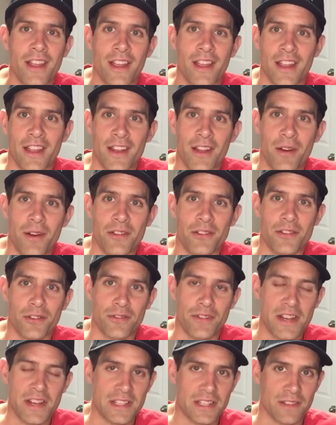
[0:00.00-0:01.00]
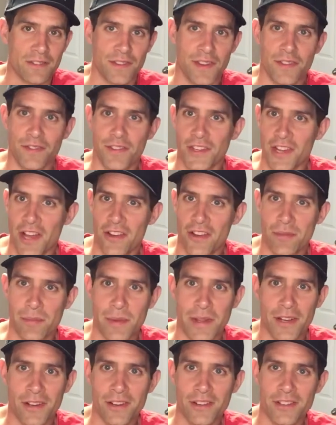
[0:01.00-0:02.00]
and your race is 1,500
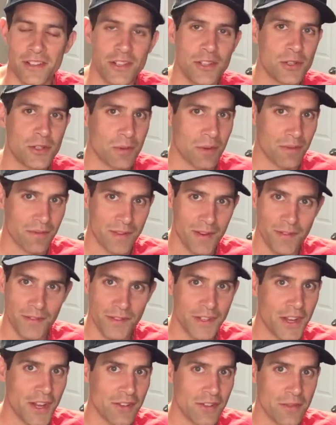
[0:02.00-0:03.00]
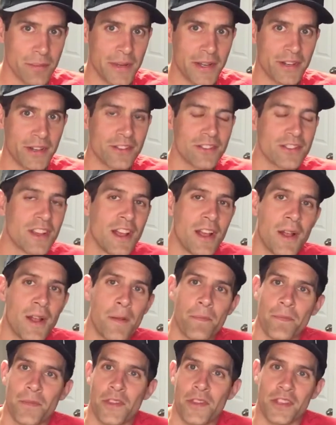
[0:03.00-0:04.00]
meters and you swim 1,500 meters,
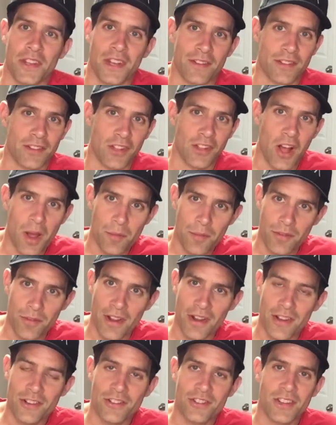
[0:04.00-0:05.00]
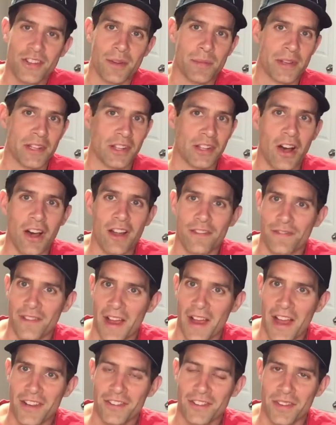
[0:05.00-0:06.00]
you can have a lot more energy and be a lot
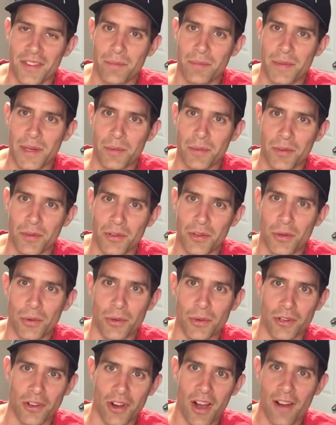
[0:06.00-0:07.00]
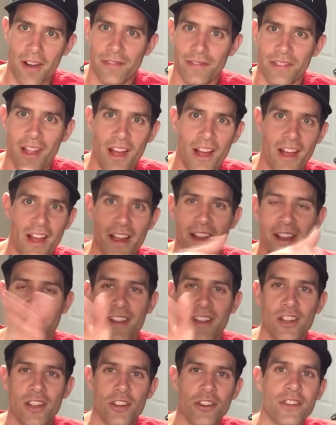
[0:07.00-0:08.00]
faster than people who were offline,
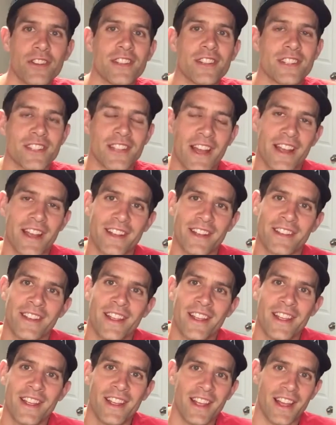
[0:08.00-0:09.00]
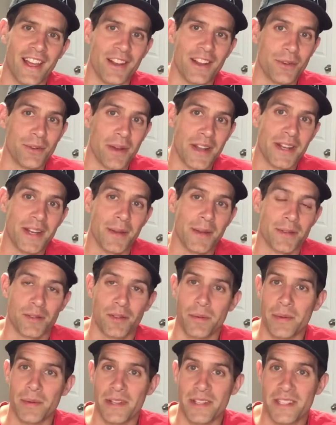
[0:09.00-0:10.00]
couldn't sight, and who ended up
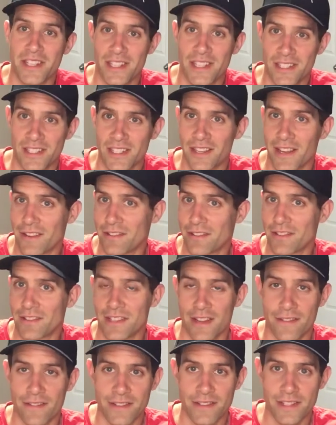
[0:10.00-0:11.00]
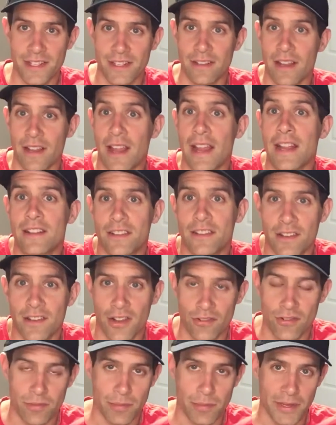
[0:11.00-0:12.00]
swimming 1,600, 1,700,
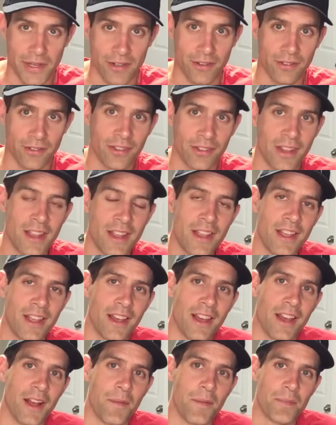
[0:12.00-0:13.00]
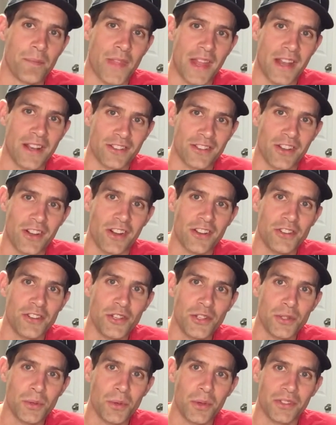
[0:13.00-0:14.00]
1,800 meters. And it's not
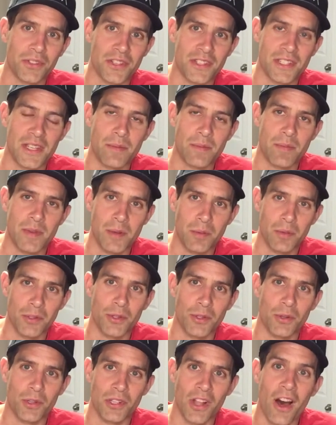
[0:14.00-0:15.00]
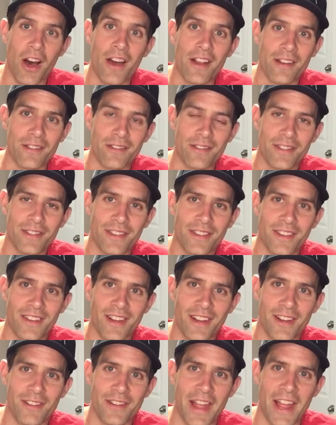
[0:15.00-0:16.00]
unusual to see people do a lot
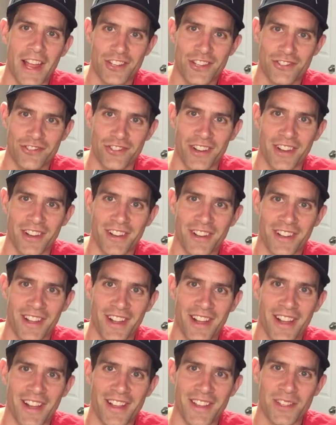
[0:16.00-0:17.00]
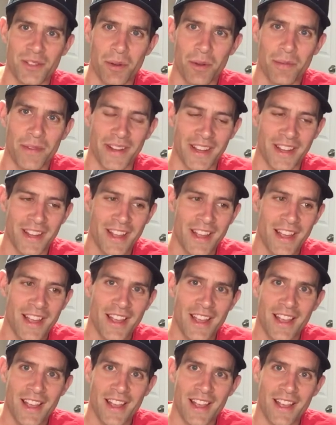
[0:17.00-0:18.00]
of extra swimming.
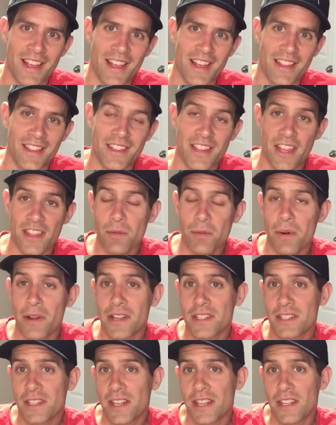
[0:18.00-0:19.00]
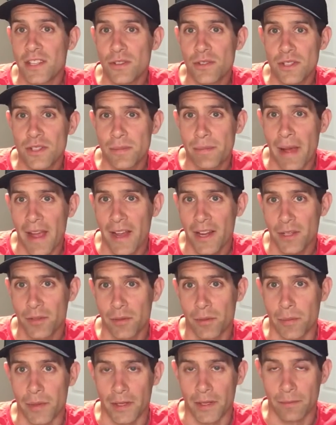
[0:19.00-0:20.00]
The other one is getting used to pack
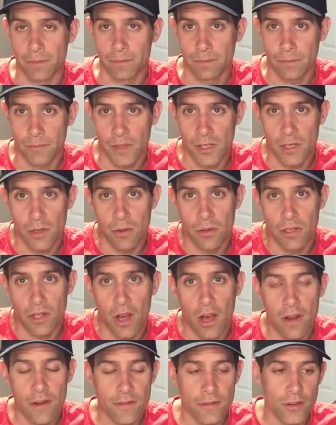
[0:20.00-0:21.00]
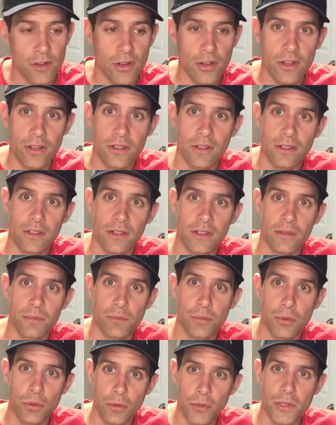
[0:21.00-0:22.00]
swimming. A lot of good
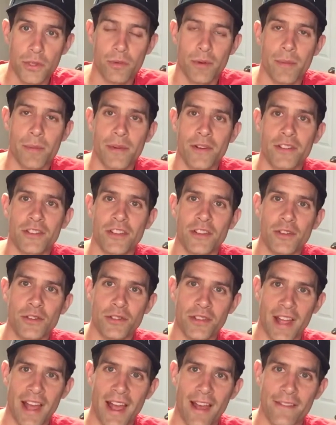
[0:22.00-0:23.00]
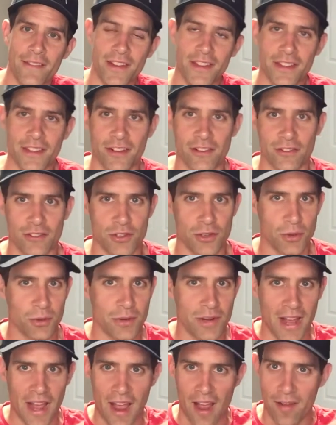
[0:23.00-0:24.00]
pool swimmers are used to having their
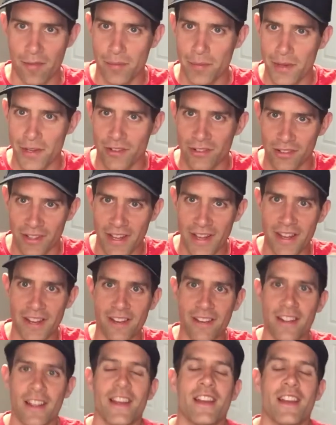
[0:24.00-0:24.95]
2.5 meter lane